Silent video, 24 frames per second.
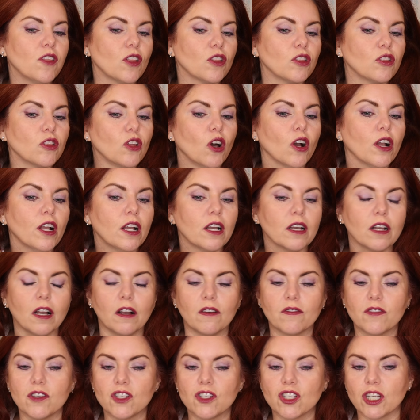the look
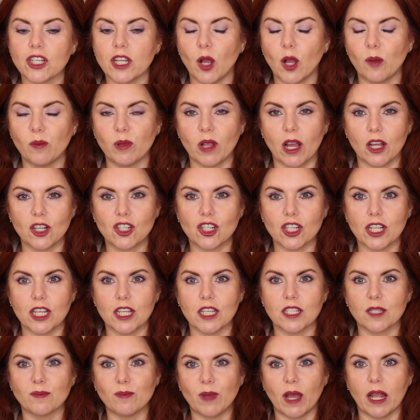of the Chanel
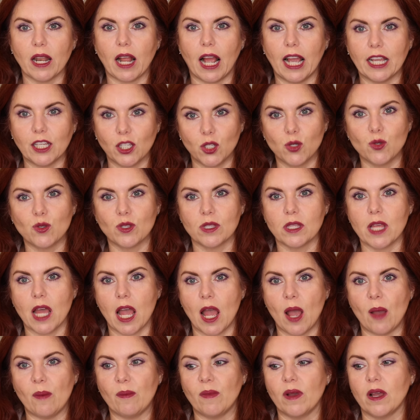blushes, but I use
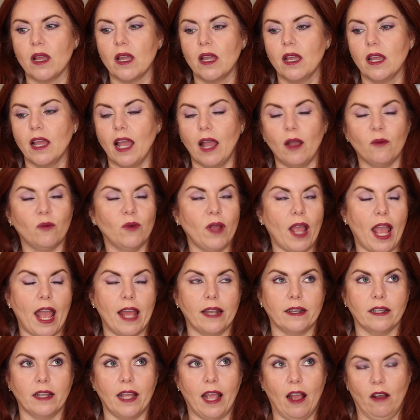them
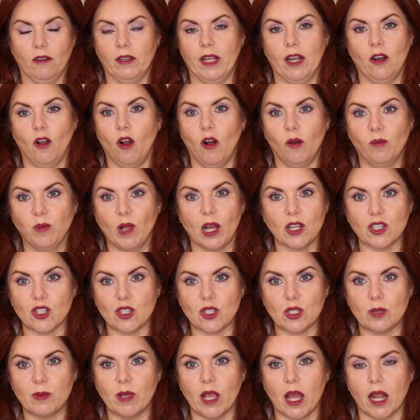and all
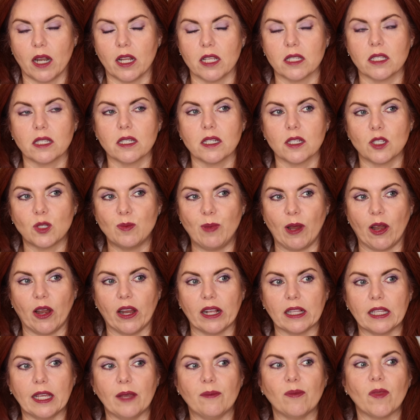blushes, to be honest,
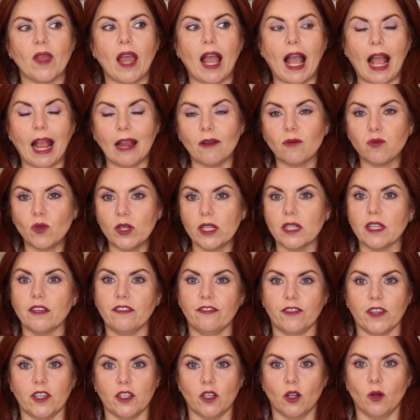sparingly. I really
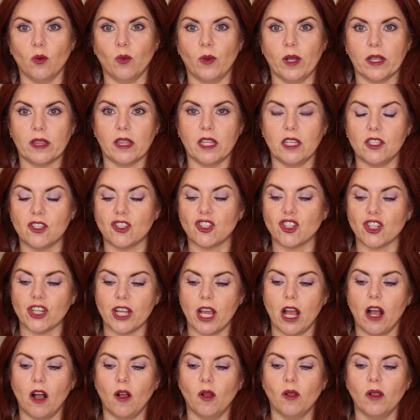feel with these
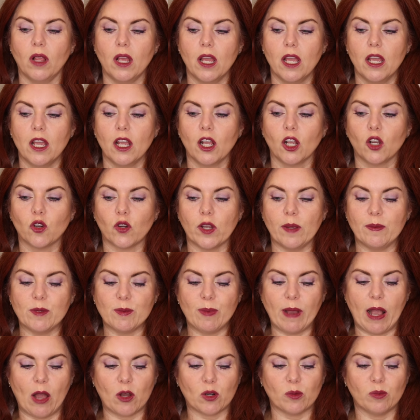Chanel cream to
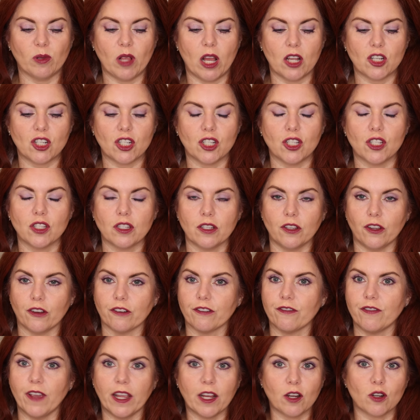powder blushes, your
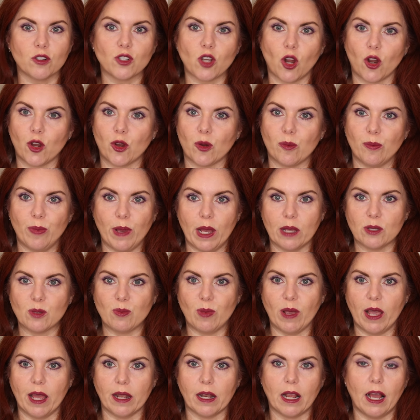fingers are your best
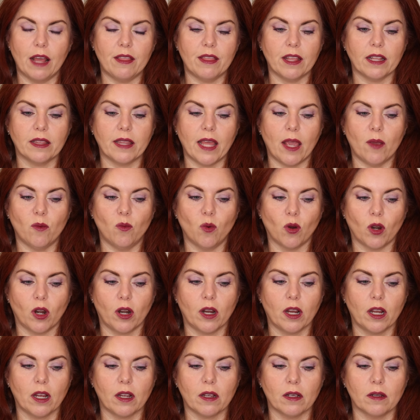bet. I think they
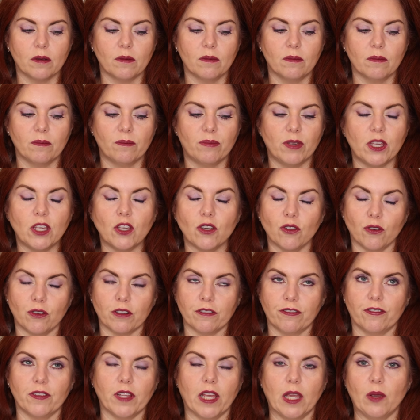work
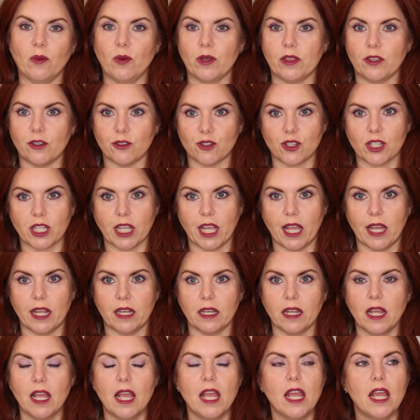beautifully with your
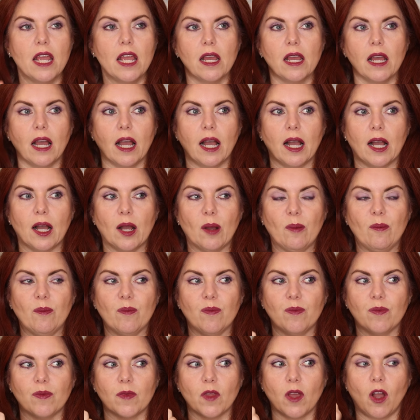skin
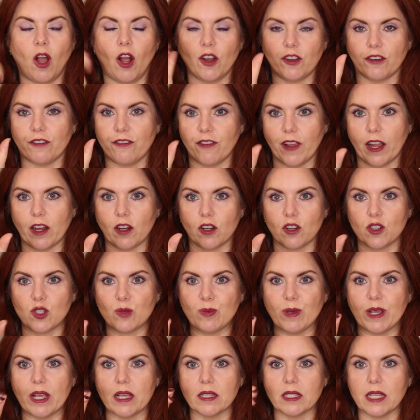on your fingers
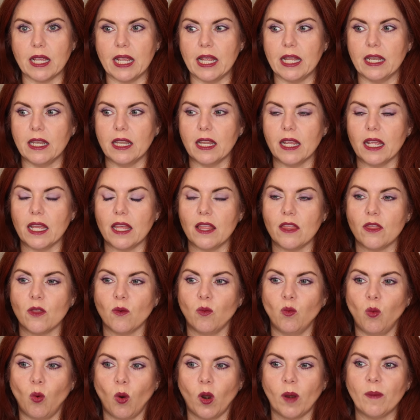because the
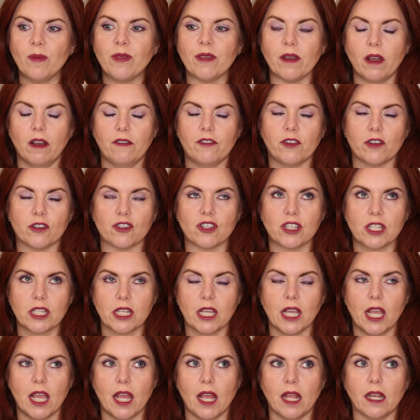warmth of your
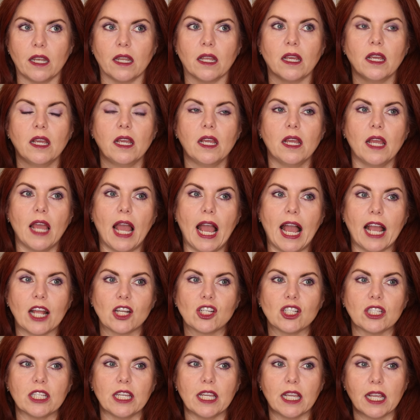skin
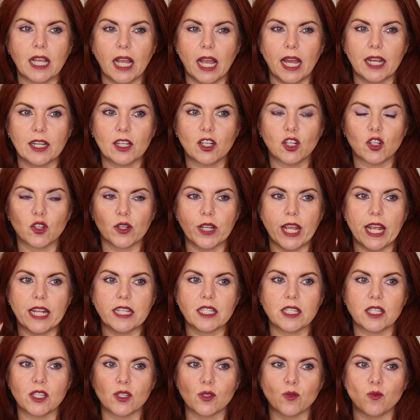actually kind of
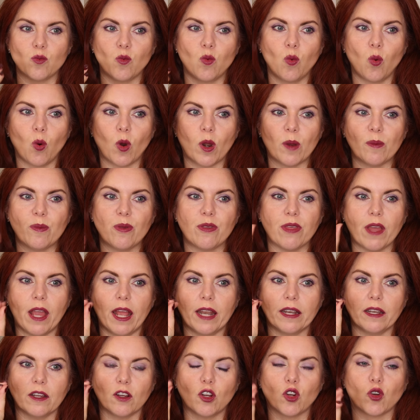creates this warmth
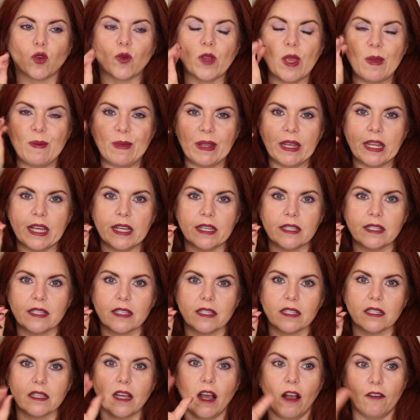and
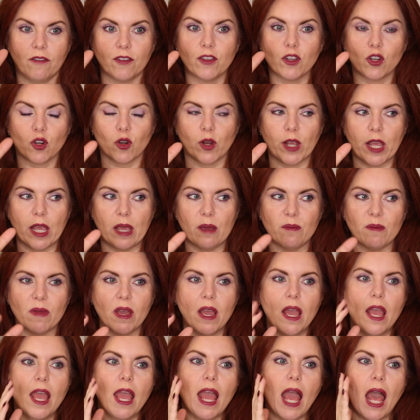creaminess of the
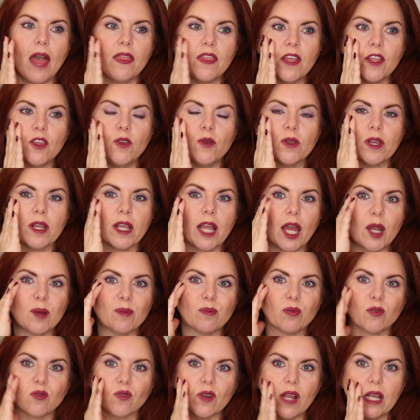cream. And then you can kind
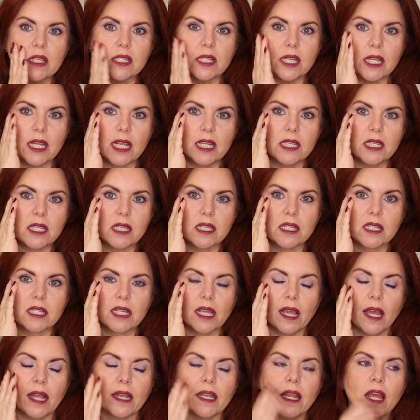of press it into the
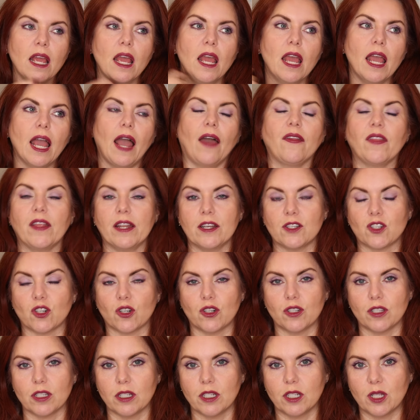skin and then it
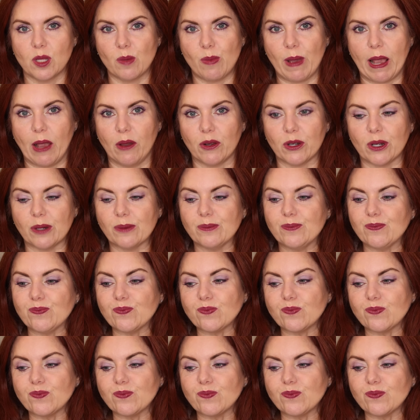turns into the powder.